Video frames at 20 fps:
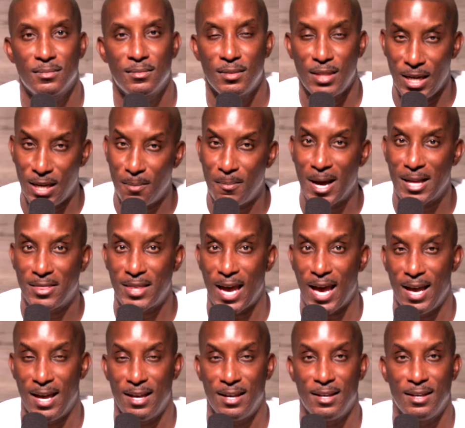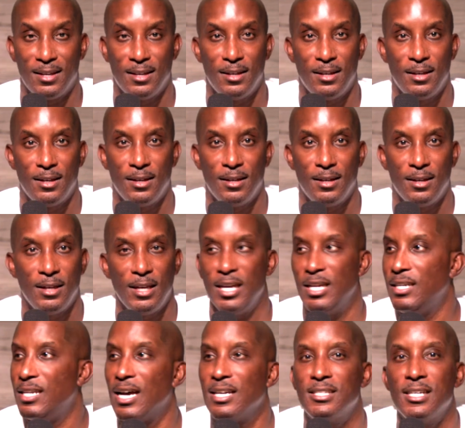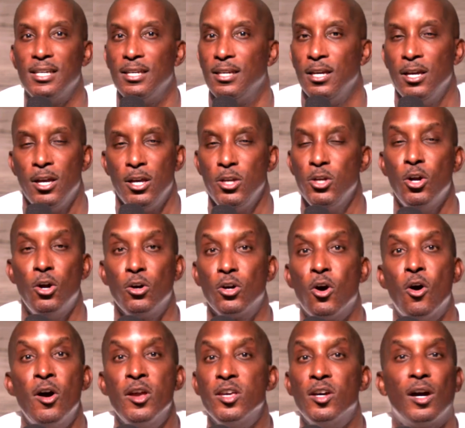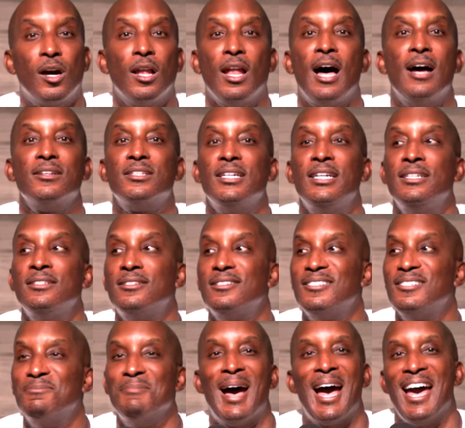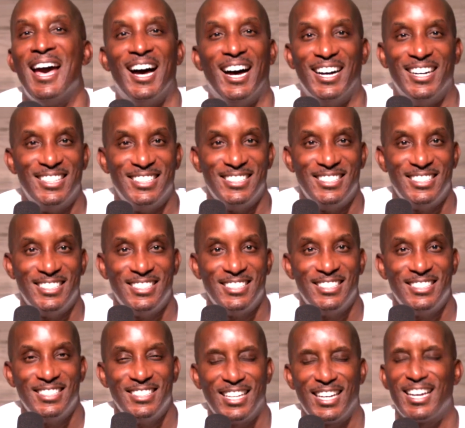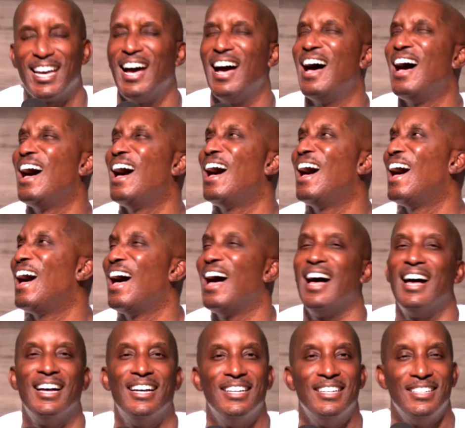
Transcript: Think about that. It doesn't, you don't go in your closet and smile. Like, ah.